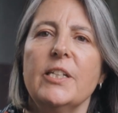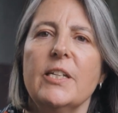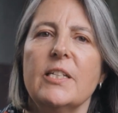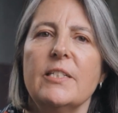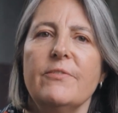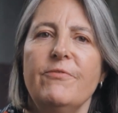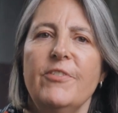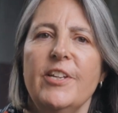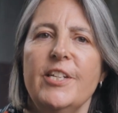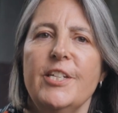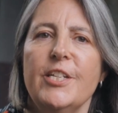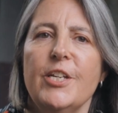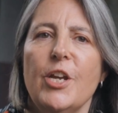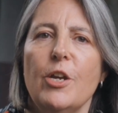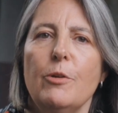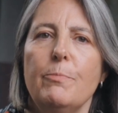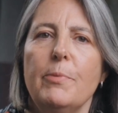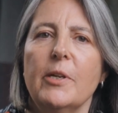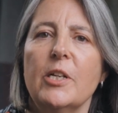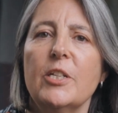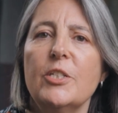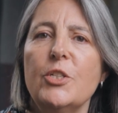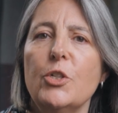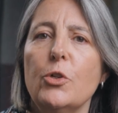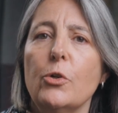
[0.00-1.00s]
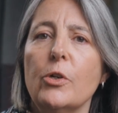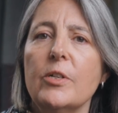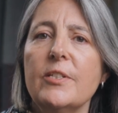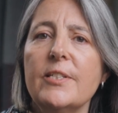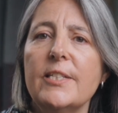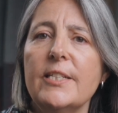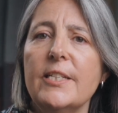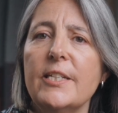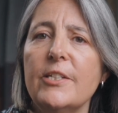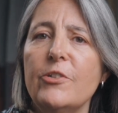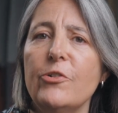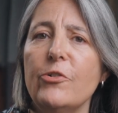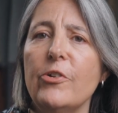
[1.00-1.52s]
this video because you're
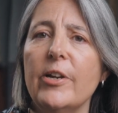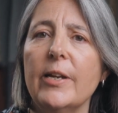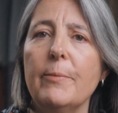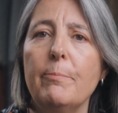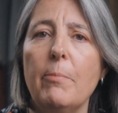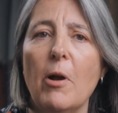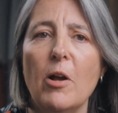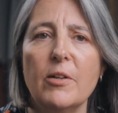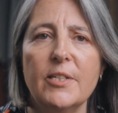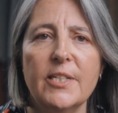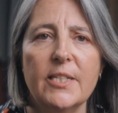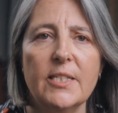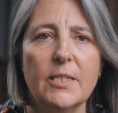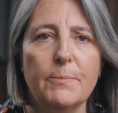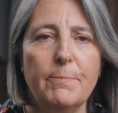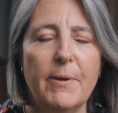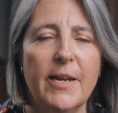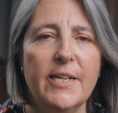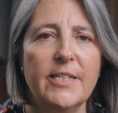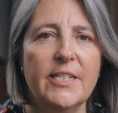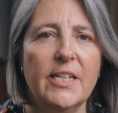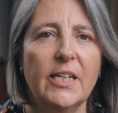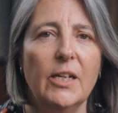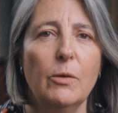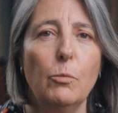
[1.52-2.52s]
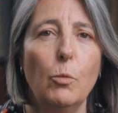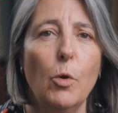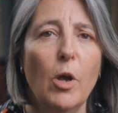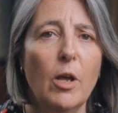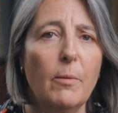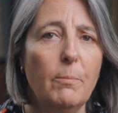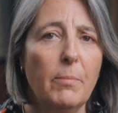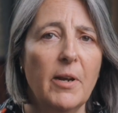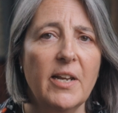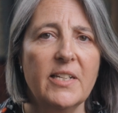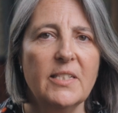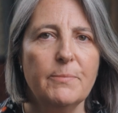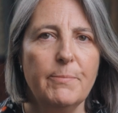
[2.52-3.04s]
considering participating in
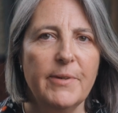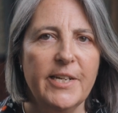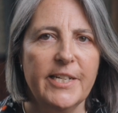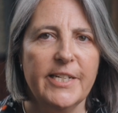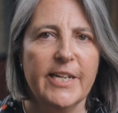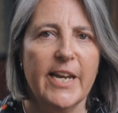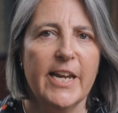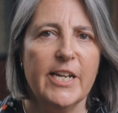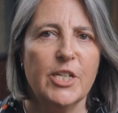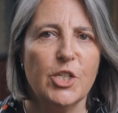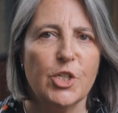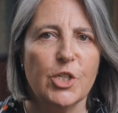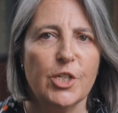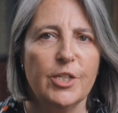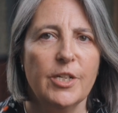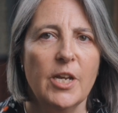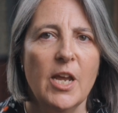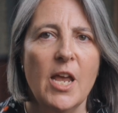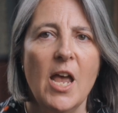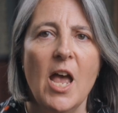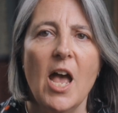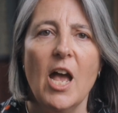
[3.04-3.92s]
workplace mediation